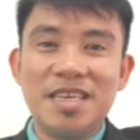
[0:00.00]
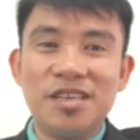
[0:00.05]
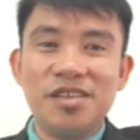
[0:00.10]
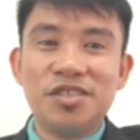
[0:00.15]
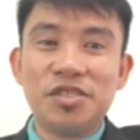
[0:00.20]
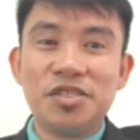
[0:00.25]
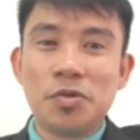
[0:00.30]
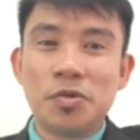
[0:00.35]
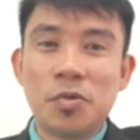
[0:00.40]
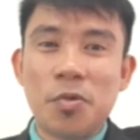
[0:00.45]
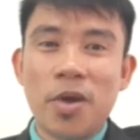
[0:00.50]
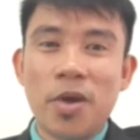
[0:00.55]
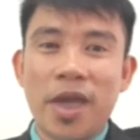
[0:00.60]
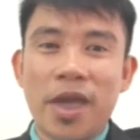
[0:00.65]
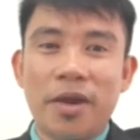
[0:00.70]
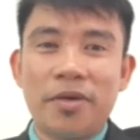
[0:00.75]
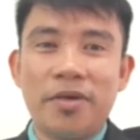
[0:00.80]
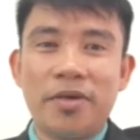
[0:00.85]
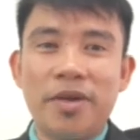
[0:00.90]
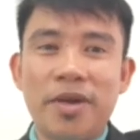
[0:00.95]

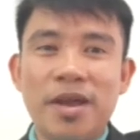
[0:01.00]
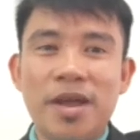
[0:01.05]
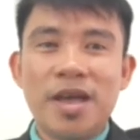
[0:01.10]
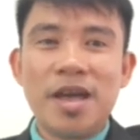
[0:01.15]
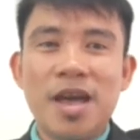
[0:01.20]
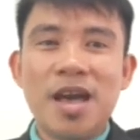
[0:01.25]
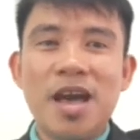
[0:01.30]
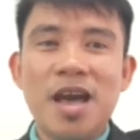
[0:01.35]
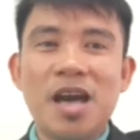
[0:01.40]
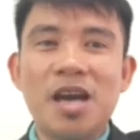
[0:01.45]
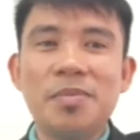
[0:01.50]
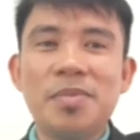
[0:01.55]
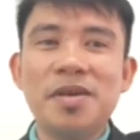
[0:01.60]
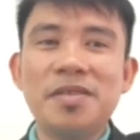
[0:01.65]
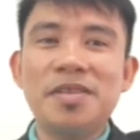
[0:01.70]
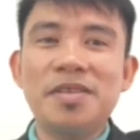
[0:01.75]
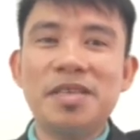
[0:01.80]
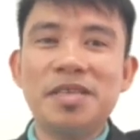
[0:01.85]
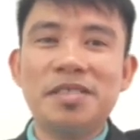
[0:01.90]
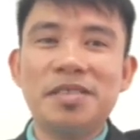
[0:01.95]
Square. How
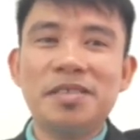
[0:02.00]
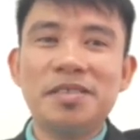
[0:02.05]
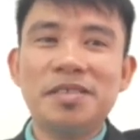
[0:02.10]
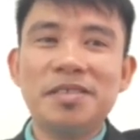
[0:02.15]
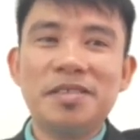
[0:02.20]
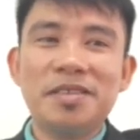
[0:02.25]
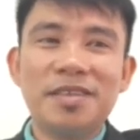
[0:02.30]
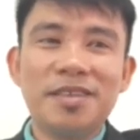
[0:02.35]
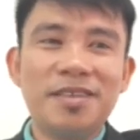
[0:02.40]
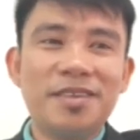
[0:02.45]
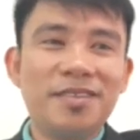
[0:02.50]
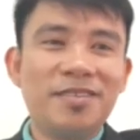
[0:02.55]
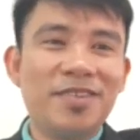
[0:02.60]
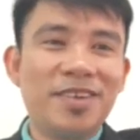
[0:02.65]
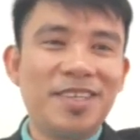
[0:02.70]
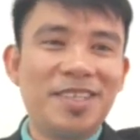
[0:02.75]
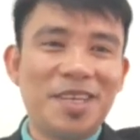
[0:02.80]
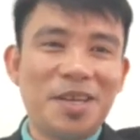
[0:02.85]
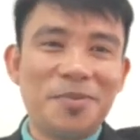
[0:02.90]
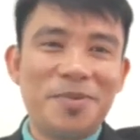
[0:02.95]
about this?
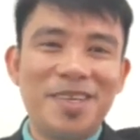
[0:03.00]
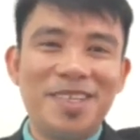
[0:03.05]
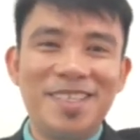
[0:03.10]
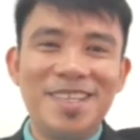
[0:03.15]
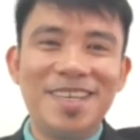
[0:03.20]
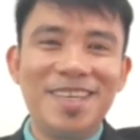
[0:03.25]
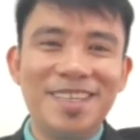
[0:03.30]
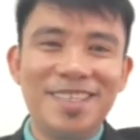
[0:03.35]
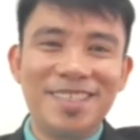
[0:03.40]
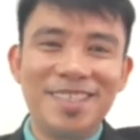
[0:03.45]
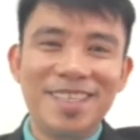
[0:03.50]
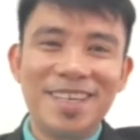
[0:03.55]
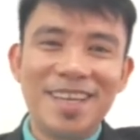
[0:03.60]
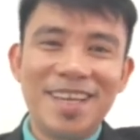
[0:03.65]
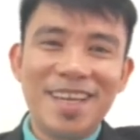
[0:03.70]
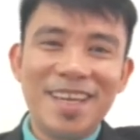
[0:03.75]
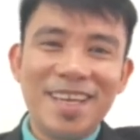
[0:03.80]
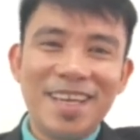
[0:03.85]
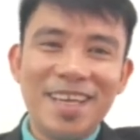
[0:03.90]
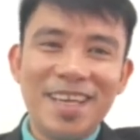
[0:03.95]
What shape is this?
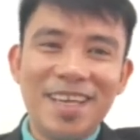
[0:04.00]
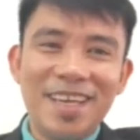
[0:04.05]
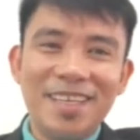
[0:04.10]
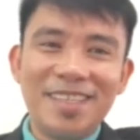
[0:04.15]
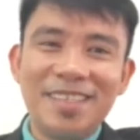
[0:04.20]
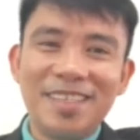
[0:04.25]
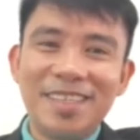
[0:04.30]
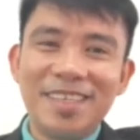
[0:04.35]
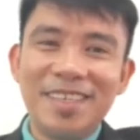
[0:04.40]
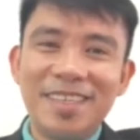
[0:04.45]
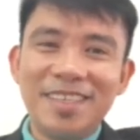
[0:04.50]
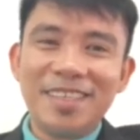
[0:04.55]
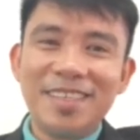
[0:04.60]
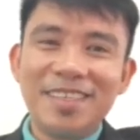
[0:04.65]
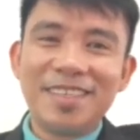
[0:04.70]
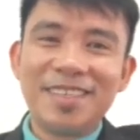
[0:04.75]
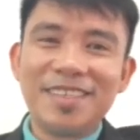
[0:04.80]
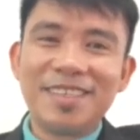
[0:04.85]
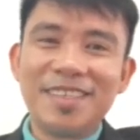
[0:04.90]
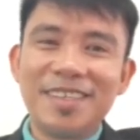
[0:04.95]
It's a
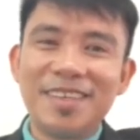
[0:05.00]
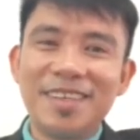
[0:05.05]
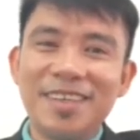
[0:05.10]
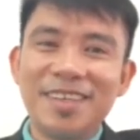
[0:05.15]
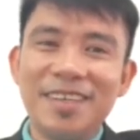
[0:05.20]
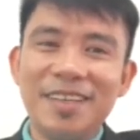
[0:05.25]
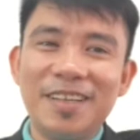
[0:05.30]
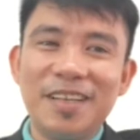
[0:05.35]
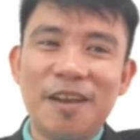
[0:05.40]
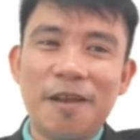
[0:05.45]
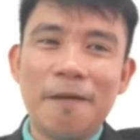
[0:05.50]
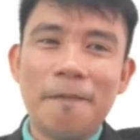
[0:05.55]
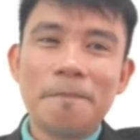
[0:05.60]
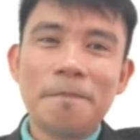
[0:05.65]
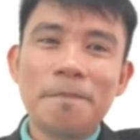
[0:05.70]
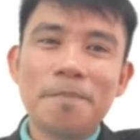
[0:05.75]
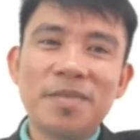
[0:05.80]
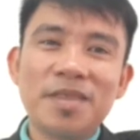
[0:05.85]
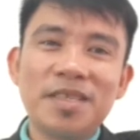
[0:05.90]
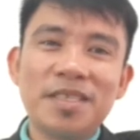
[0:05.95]
circle.
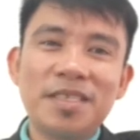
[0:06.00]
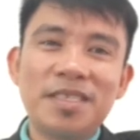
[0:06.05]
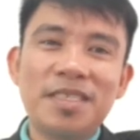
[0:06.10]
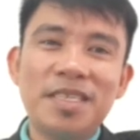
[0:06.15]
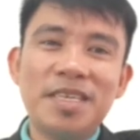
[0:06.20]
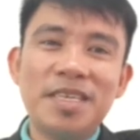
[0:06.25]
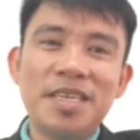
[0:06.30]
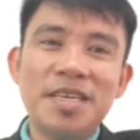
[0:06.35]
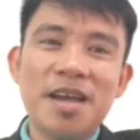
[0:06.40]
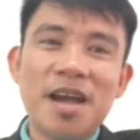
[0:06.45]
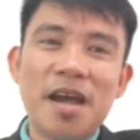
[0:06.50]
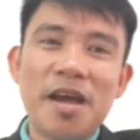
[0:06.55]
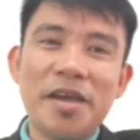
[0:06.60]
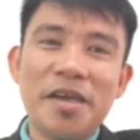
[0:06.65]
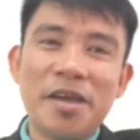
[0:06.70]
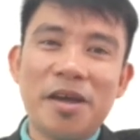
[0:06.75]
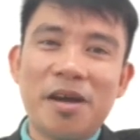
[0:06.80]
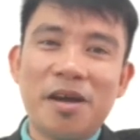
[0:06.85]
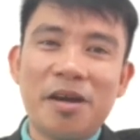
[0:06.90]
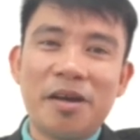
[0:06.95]

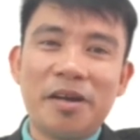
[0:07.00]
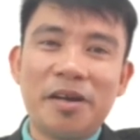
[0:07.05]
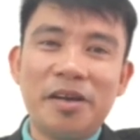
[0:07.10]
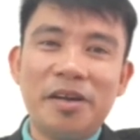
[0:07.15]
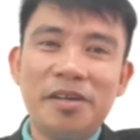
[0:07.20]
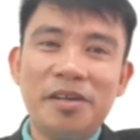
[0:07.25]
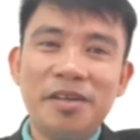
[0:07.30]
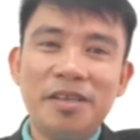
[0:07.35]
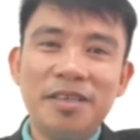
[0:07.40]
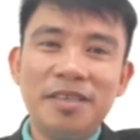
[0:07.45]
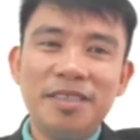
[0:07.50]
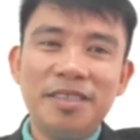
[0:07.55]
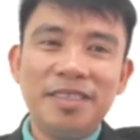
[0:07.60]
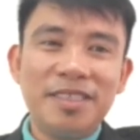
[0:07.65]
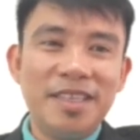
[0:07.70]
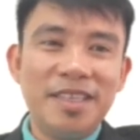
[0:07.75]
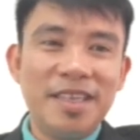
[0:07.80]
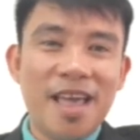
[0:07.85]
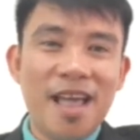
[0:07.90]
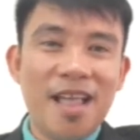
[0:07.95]
C-I-R-C-L-E.
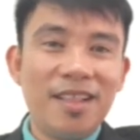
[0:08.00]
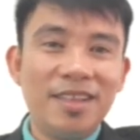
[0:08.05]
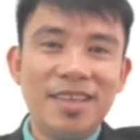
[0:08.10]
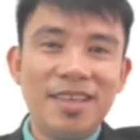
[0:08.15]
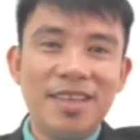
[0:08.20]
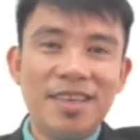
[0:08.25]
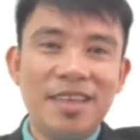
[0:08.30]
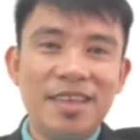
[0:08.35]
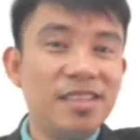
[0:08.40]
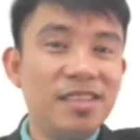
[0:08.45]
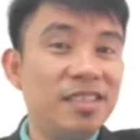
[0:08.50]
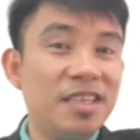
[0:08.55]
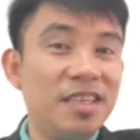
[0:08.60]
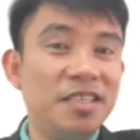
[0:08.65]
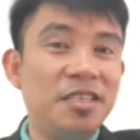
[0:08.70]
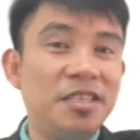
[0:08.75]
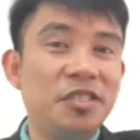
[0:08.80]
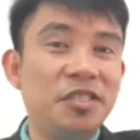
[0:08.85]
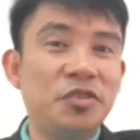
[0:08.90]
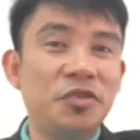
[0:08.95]
It's
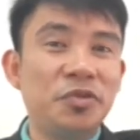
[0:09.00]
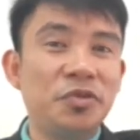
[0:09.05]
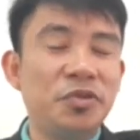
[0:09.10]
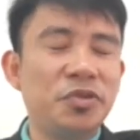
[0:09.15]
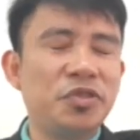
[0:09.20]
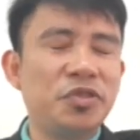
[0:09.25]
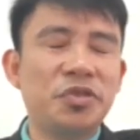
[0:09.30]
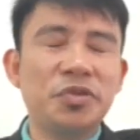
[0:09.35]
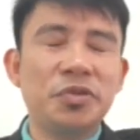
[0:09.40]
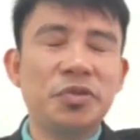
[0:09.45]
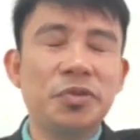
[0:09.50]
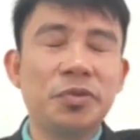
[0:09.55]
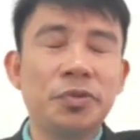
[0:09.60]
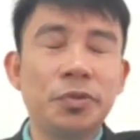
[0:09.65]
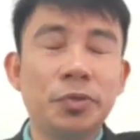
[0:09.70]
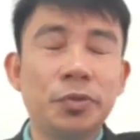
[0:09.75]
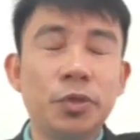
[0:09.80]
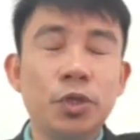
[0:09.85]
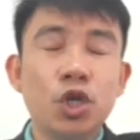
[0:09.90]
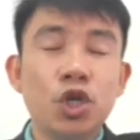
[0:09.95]
easy
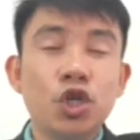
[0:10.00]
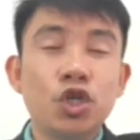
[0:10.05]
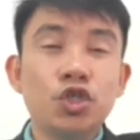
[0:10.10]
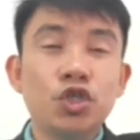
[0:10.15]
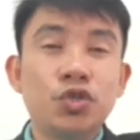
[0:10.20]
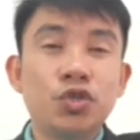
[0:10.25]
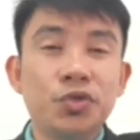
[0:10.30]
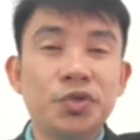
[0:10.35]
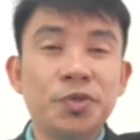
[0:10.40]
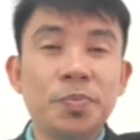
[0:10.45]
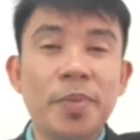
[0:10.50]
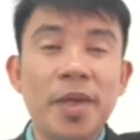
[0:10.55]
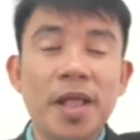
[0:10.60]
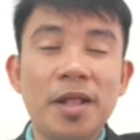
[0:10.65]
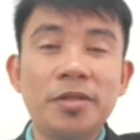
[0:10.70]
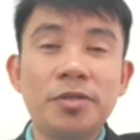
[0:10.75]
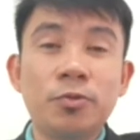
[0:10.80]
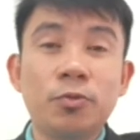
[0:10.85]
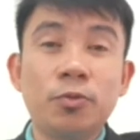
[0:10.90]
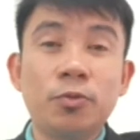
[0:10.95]
to
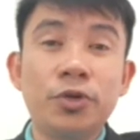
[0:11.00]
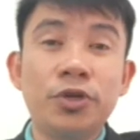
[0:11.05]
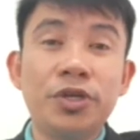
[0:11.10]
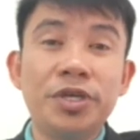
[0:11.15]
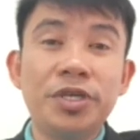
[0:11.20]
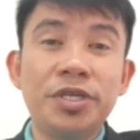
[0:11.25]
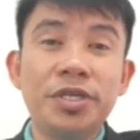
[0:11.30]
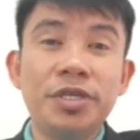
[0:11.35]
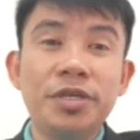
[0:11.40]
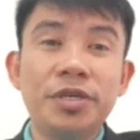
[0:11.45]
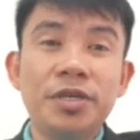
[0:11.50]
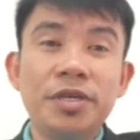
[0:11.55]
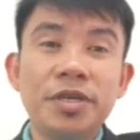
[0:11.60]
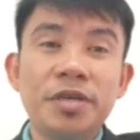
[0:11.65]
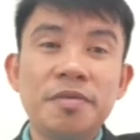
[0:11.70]
spell the word